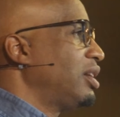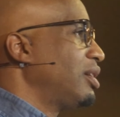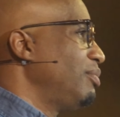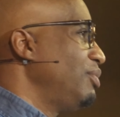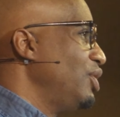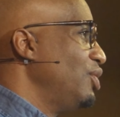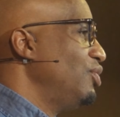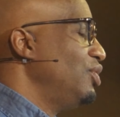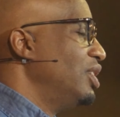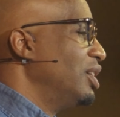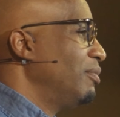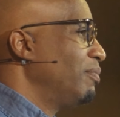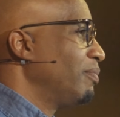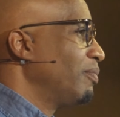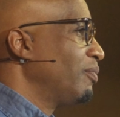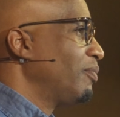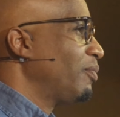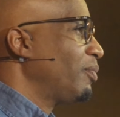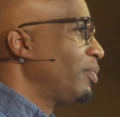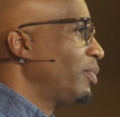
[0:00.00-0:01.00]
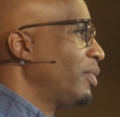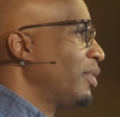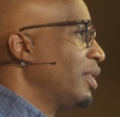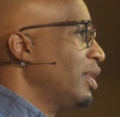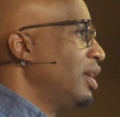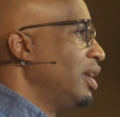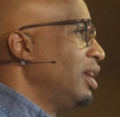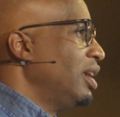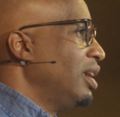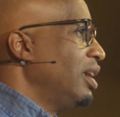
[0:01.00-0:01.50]
communion.
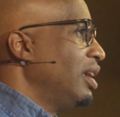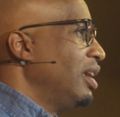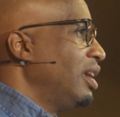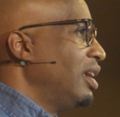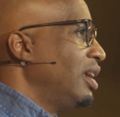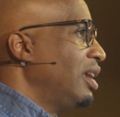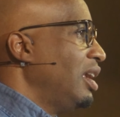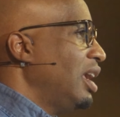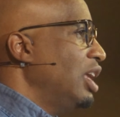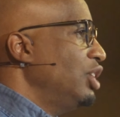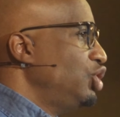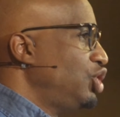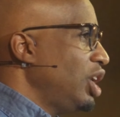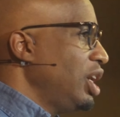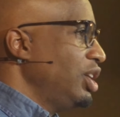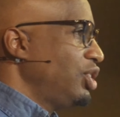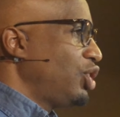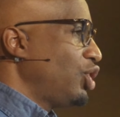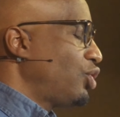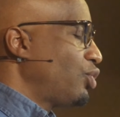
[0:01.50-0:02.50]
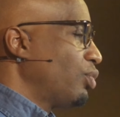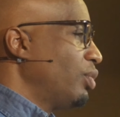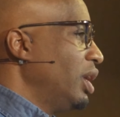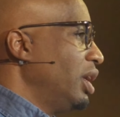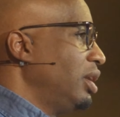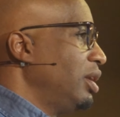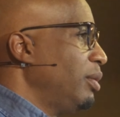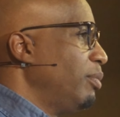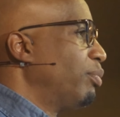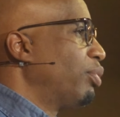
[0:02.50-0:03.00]
And Jesus
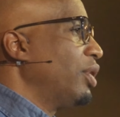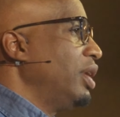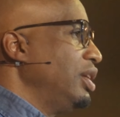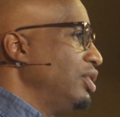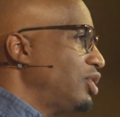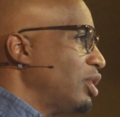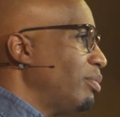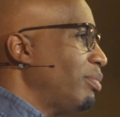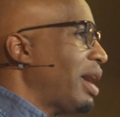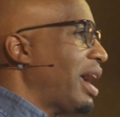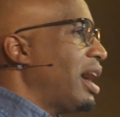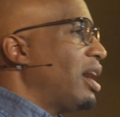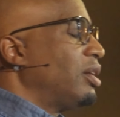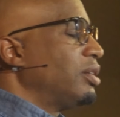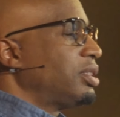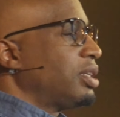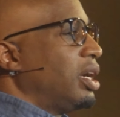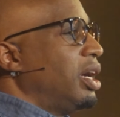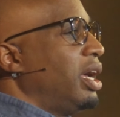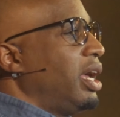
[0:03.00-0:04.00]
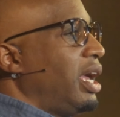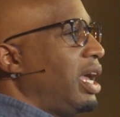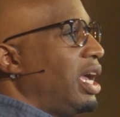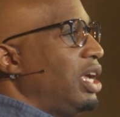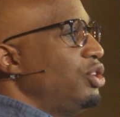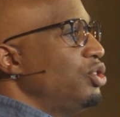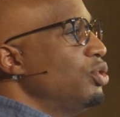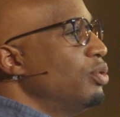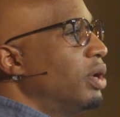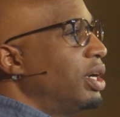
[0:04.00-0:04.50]
really brings about a
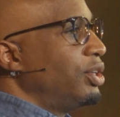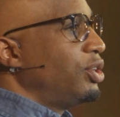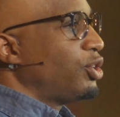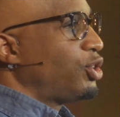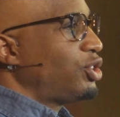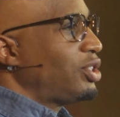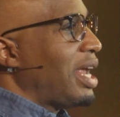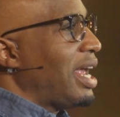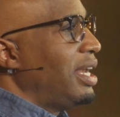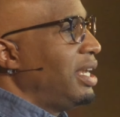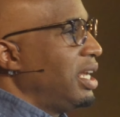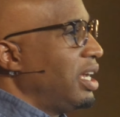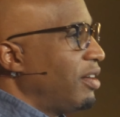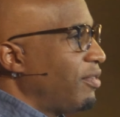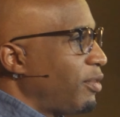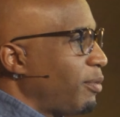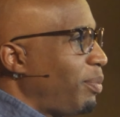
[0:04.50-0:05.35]
new understanding of the